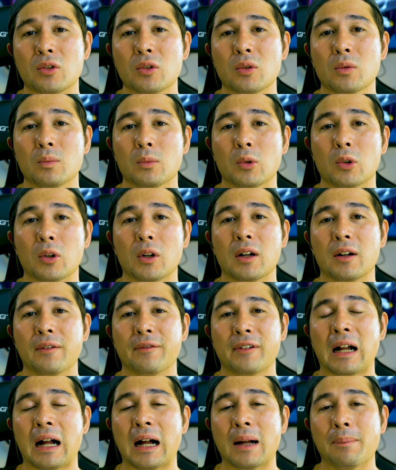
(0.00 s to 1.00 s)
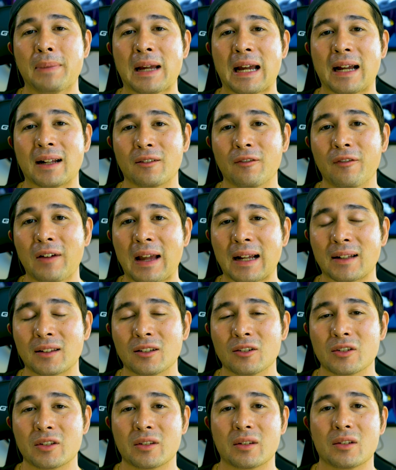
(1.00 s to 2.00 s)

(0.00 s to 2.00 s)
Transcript: to more of compact factors